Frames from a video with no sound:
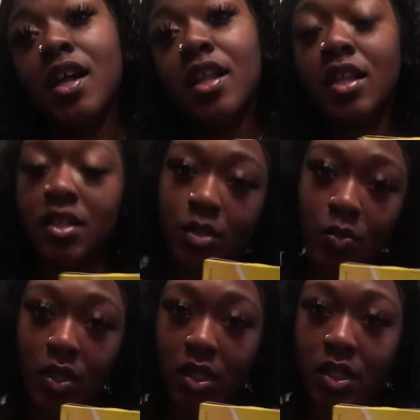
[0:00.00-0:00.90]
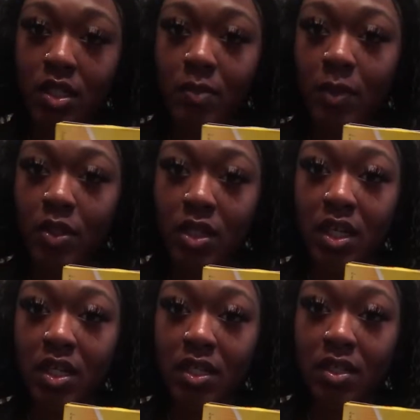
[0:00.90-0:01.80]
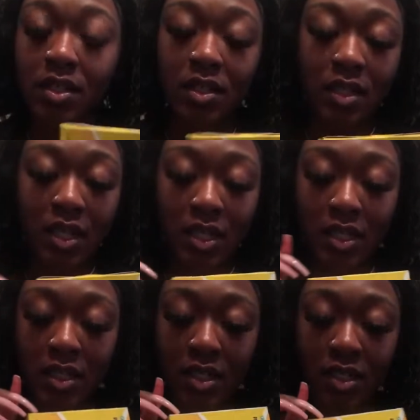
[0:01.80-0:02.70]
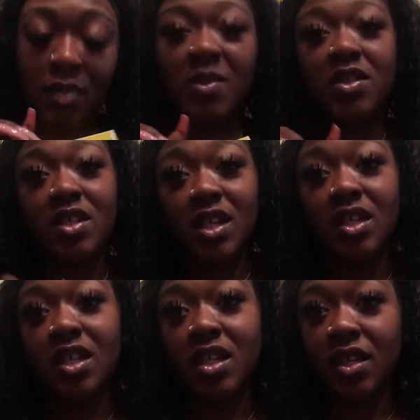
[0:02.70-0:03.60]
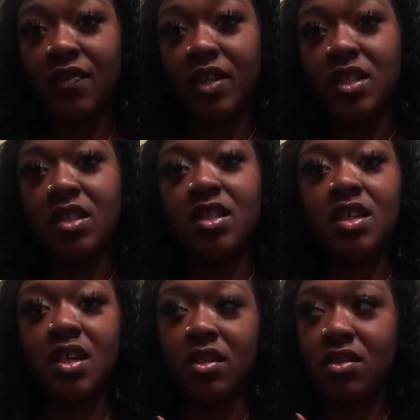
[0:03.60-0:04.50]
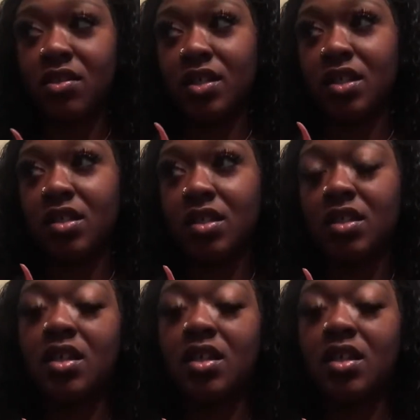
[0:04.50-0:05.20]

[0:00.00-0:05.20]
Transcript: this is what it smells like. Like, it smells like the elephants at the circus.